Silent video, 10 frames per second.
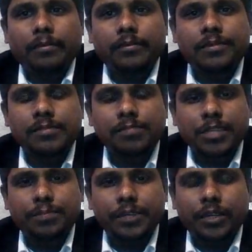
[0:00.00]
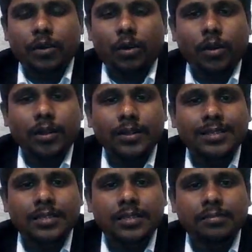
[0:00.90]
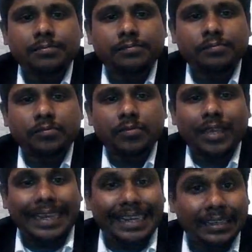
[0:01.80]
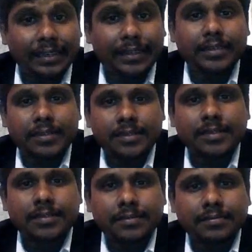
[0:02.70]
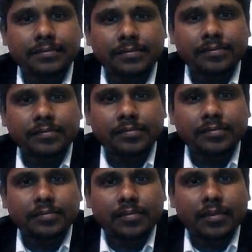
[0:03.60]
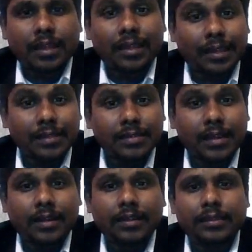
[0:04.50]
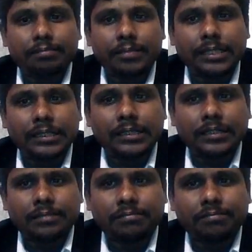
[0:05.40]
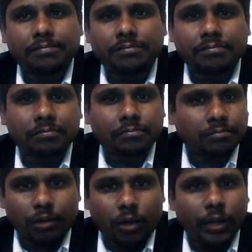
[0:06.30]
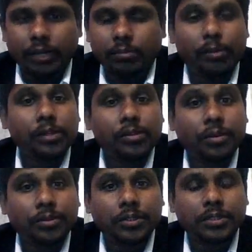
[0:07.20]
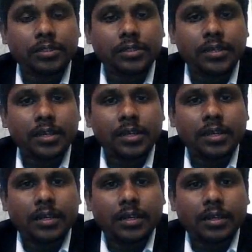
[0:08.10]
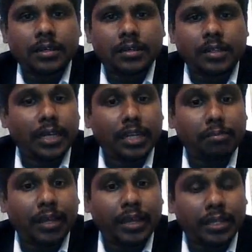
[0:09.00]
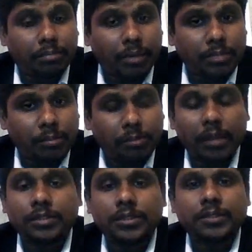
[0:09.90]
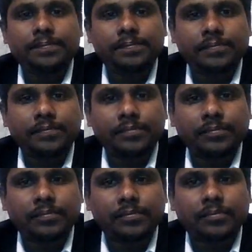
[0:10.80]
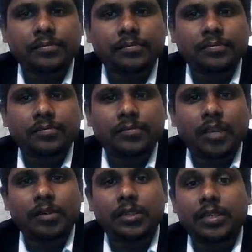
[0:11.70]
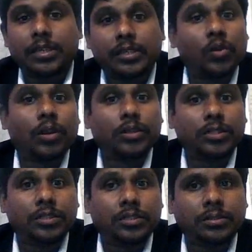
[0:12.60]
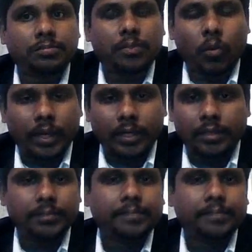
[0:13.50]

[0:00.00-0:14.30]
Simply speaking, all the system integrators and the consulting companies providing mobile solutions, the enabling enterprise mobility with the technologies provided.